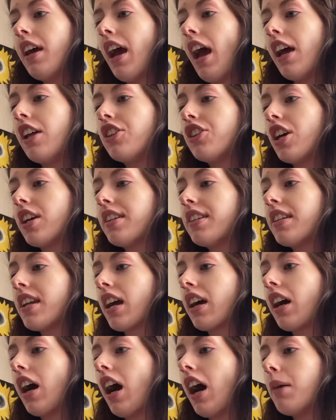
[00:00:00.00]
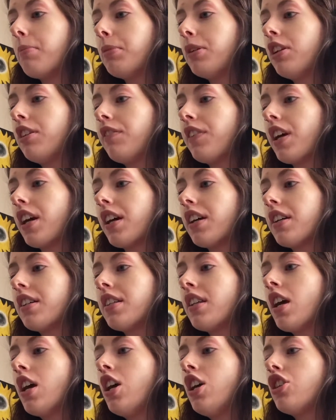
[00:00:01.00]
In just a couple of years,
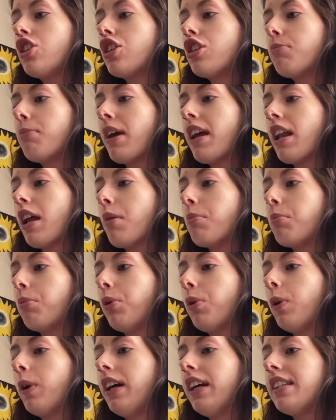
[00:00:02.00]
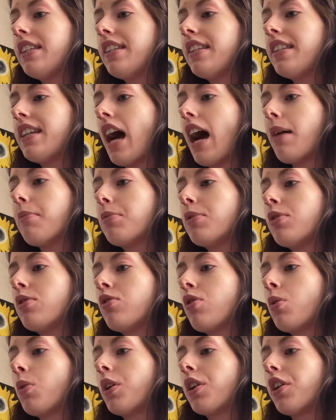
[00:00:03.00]
she made important steps
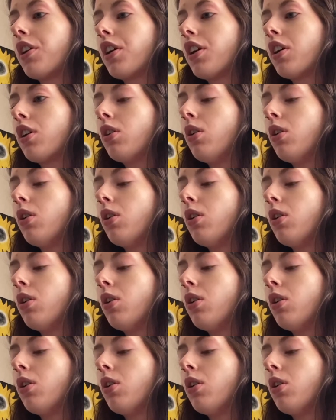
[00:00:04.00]
toward her